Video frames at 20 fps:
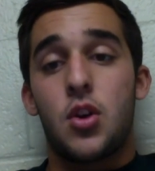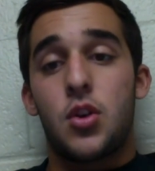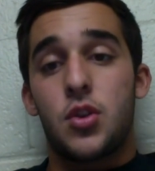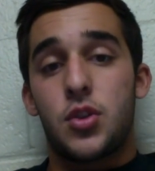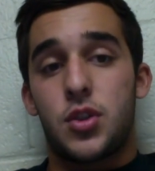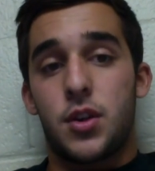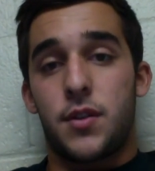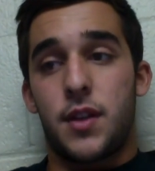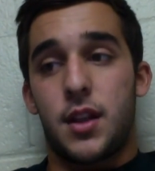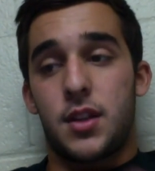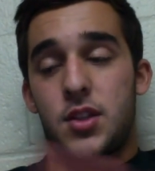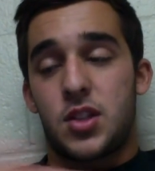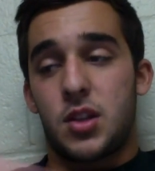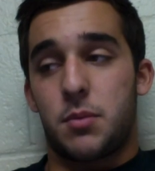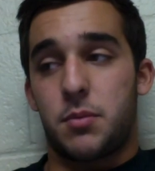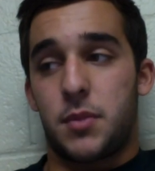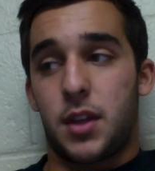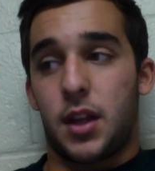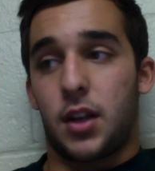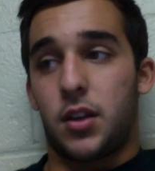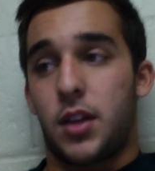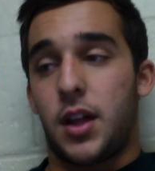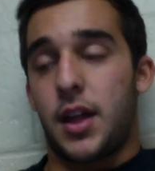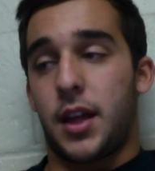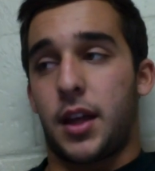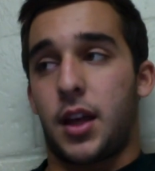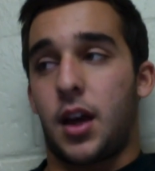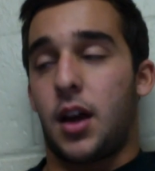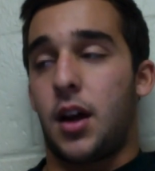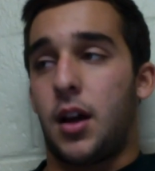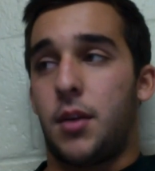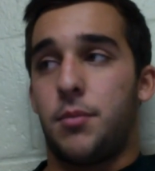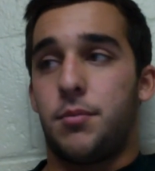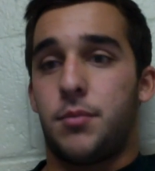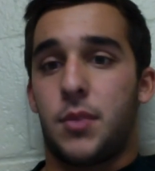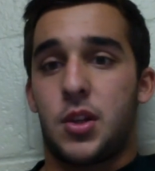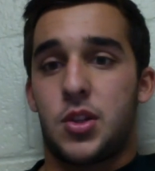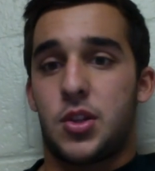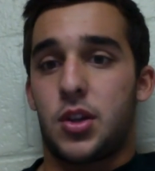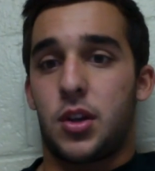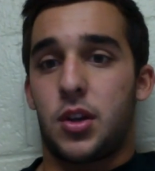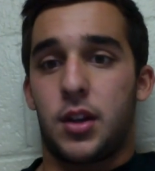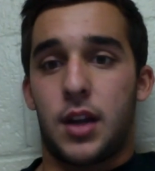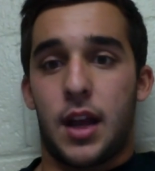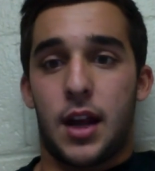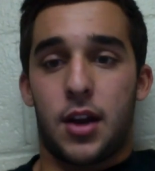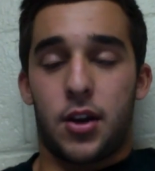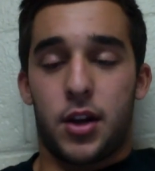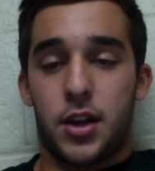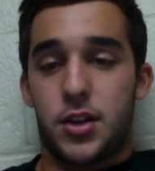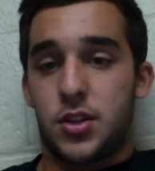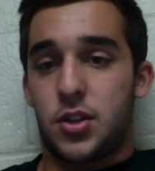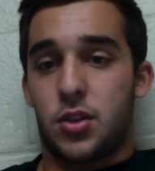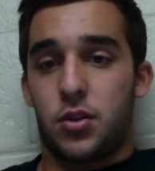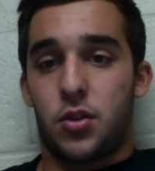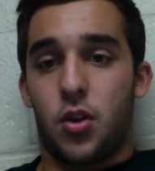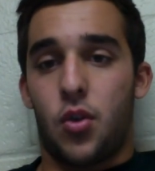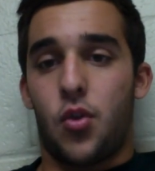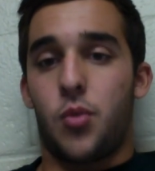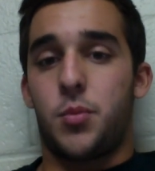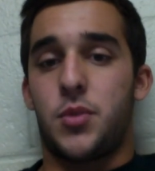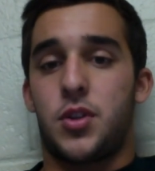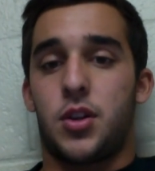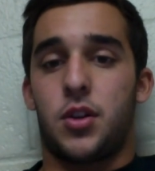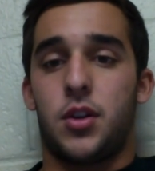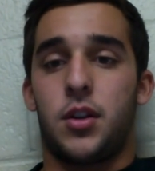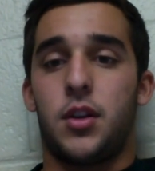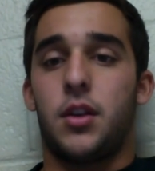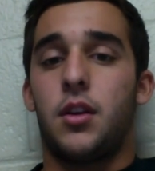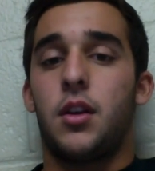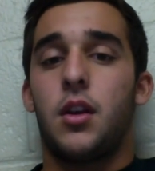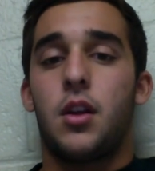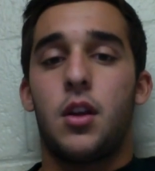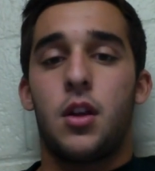So then something like a certain area, a certain home, a certain